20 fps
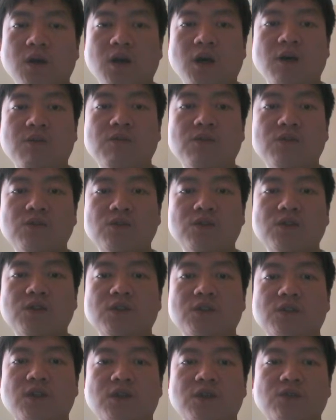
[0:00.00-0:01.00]
I've been using
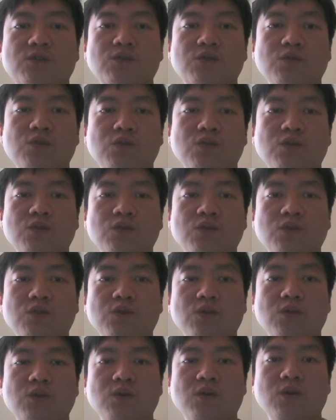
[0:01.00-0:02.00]
this kind of tool
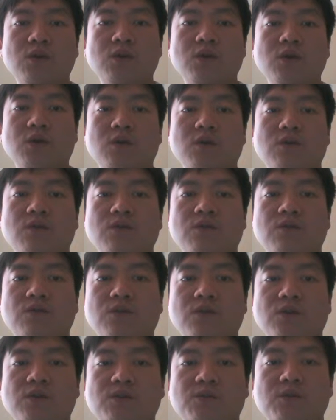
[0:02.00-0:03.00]

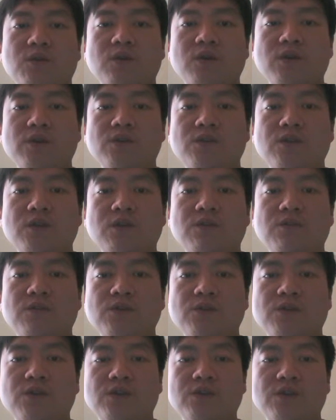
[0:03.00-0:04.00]
for exploration and
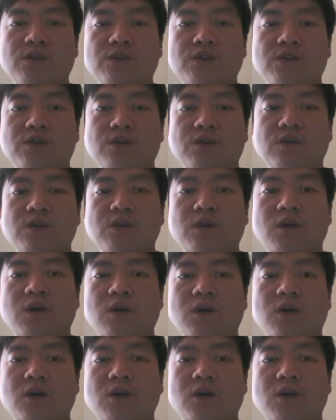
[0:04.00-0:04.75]
visualization.